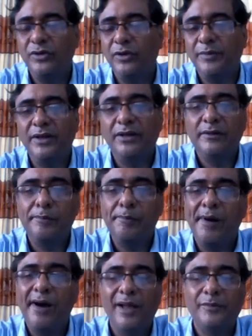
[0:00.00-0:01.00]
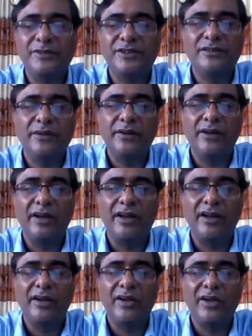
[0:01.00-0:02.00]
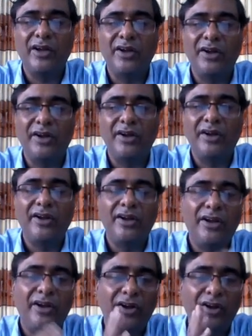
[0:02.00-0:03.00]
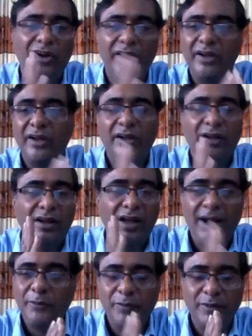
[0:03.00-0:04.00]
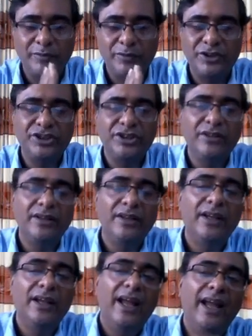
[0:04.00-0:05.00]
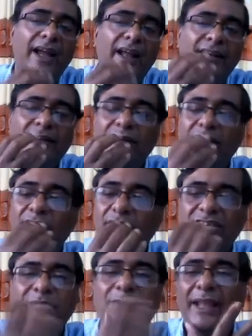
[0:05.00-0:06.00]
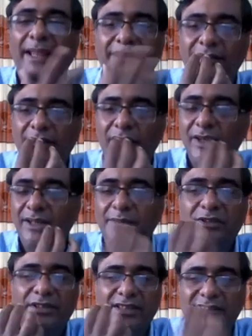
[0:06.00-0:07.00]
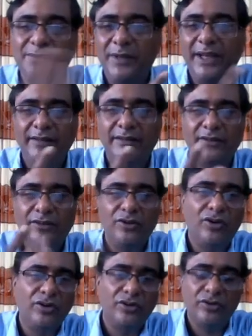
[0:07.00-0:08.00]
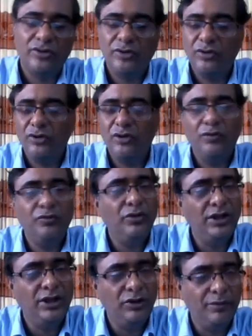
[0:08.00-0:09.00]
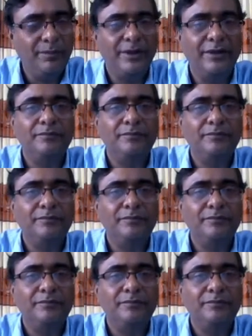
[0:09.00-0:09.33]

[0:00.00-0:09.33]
open, perhaps uh, uh, uh, half open position, and sprayed. Lips are sprayed, not fully open.